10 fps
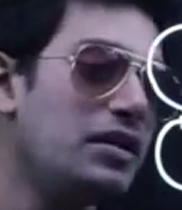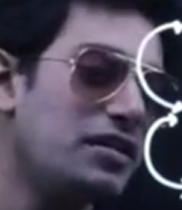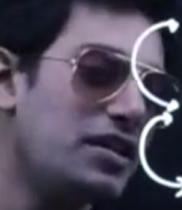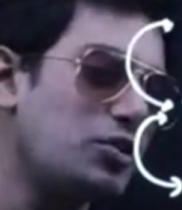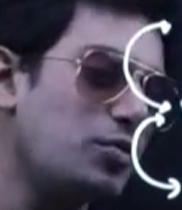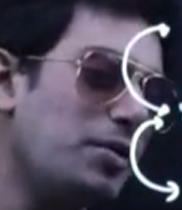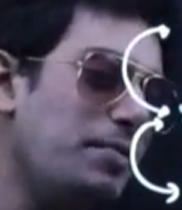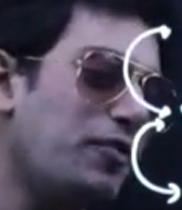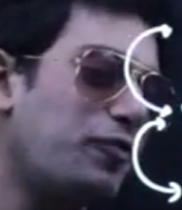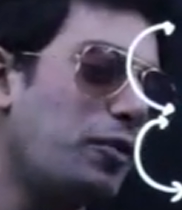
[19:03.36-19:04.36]
This will
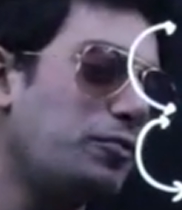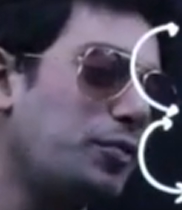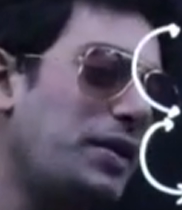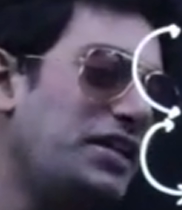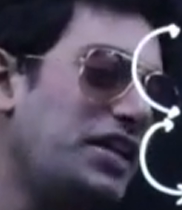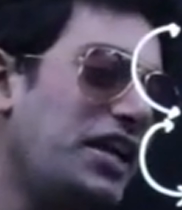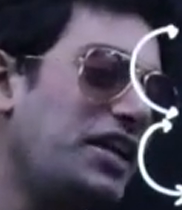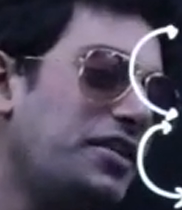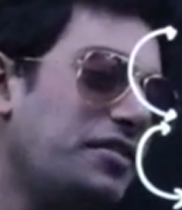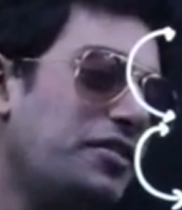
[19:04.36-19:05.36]
be from
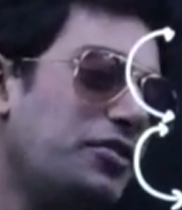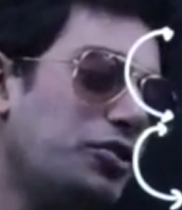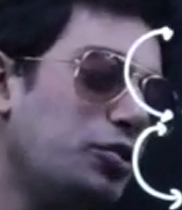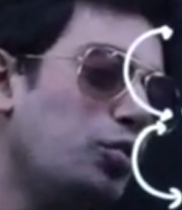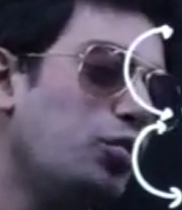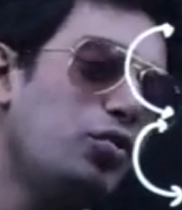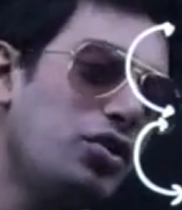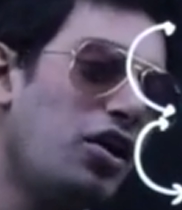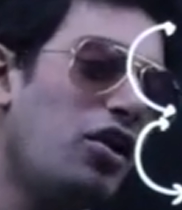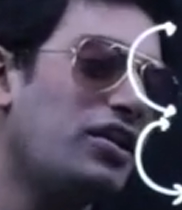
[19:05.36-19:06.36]
28 to
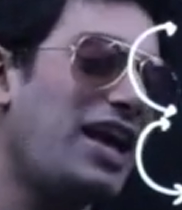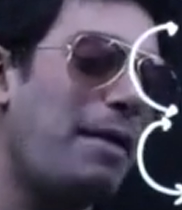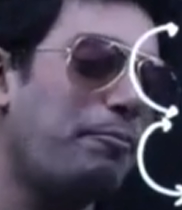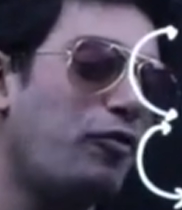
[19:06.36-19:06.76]
a gap